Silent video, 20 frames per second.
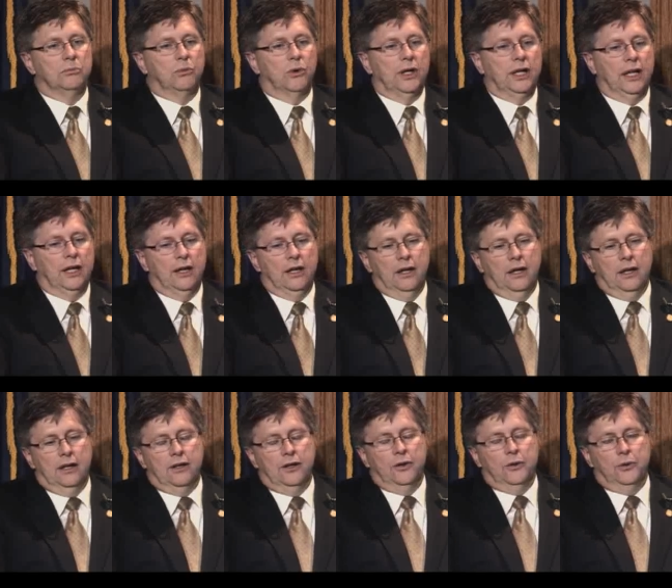point.
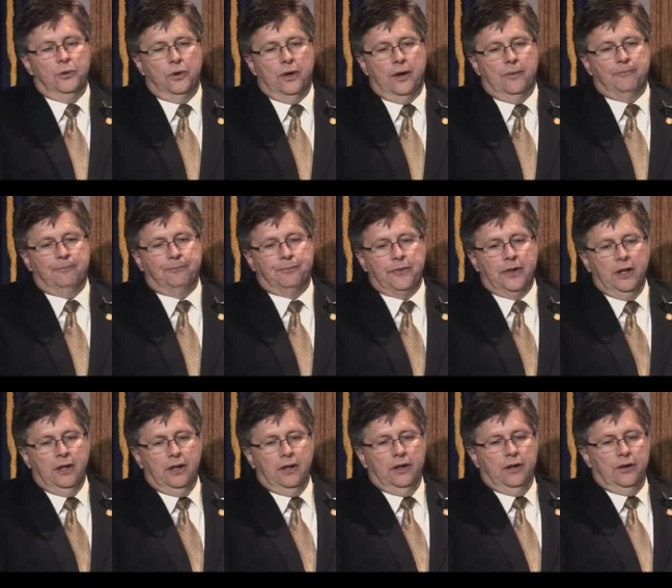You,
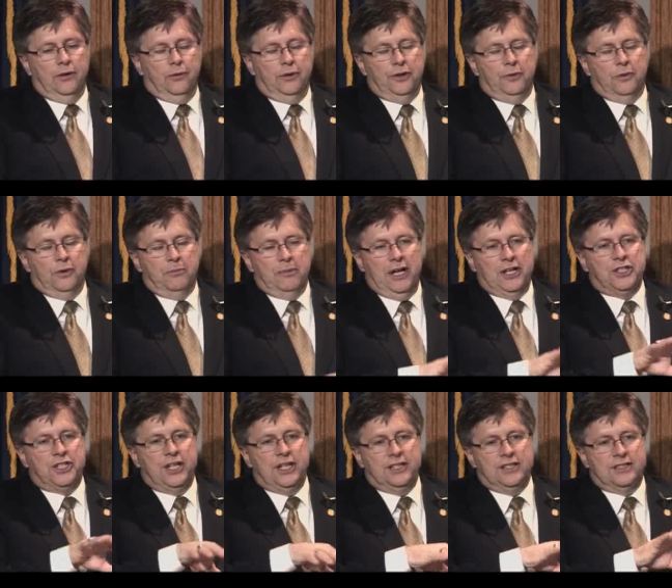when you were
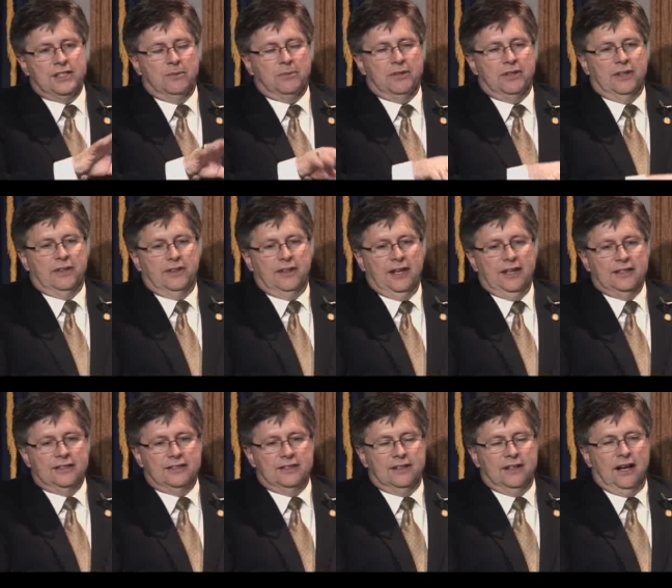mentioning some of the
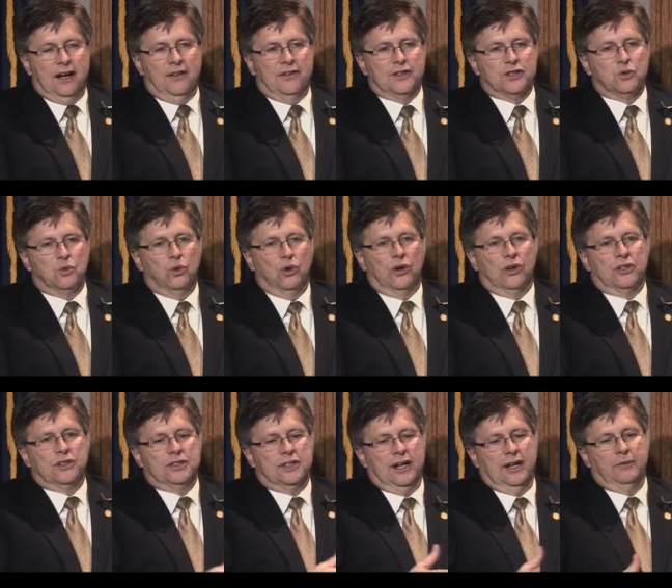things, how this
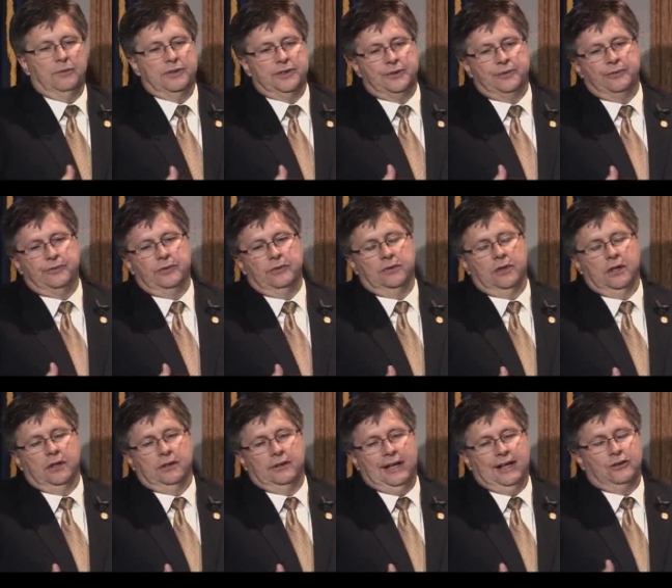works, I was,
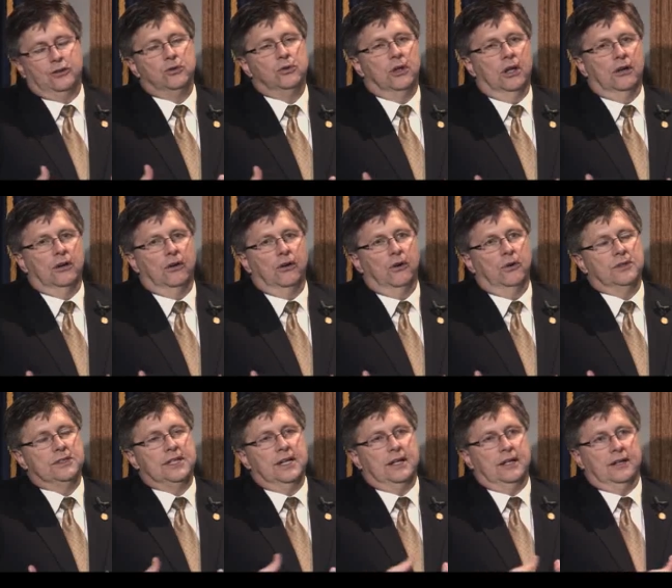not too long ago, I
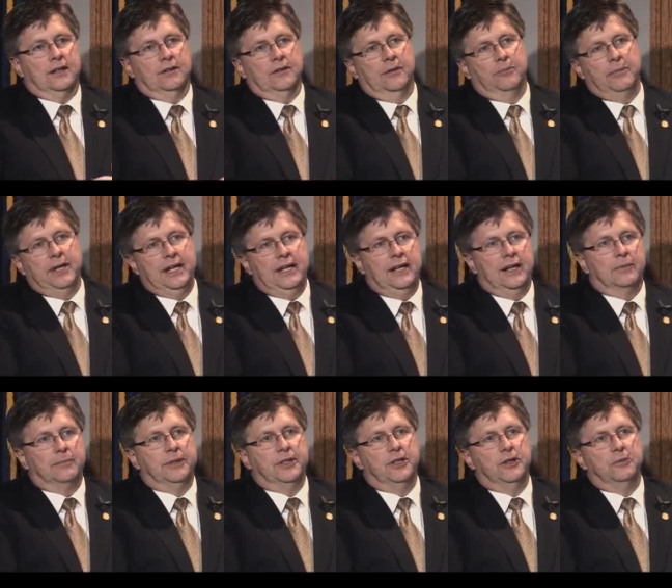was at a meeting
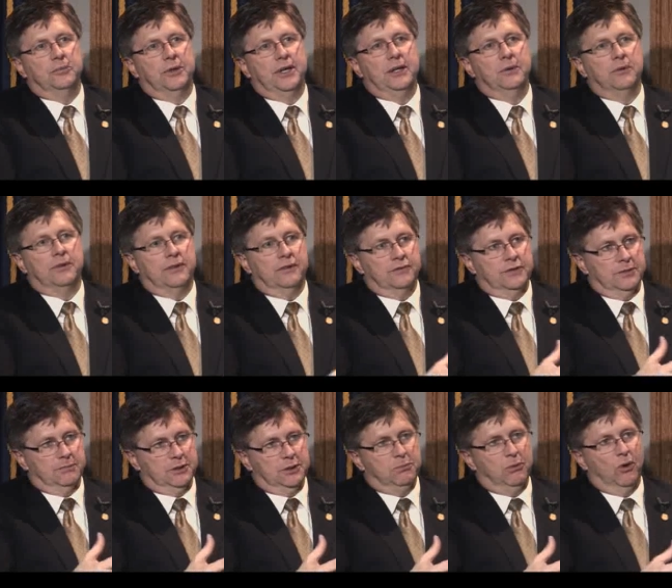up in the UP with
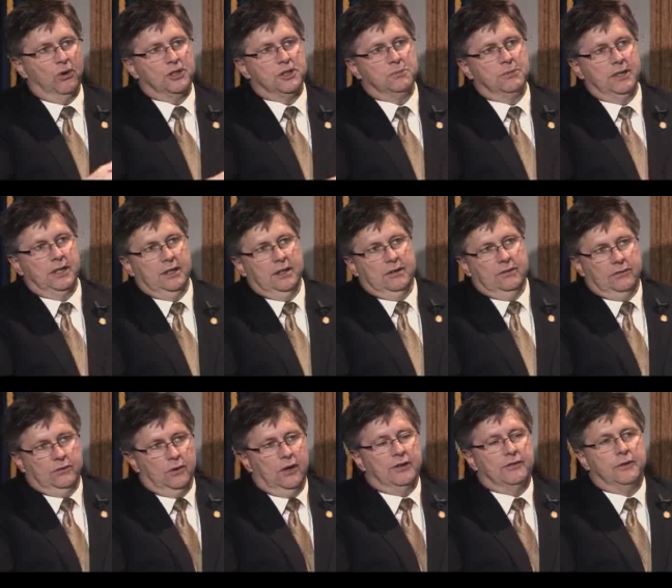some sportsmen, and
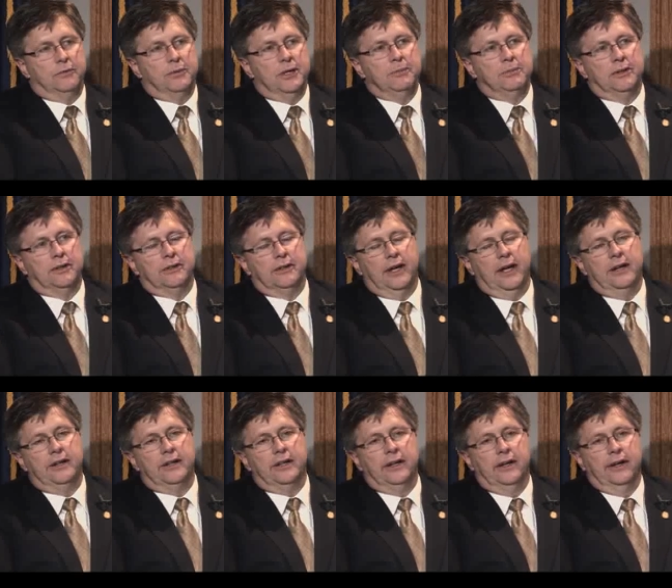quite a few people
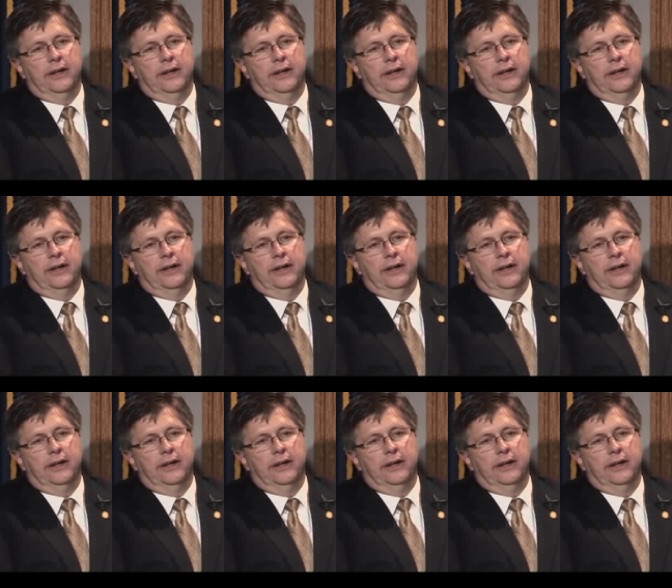attended.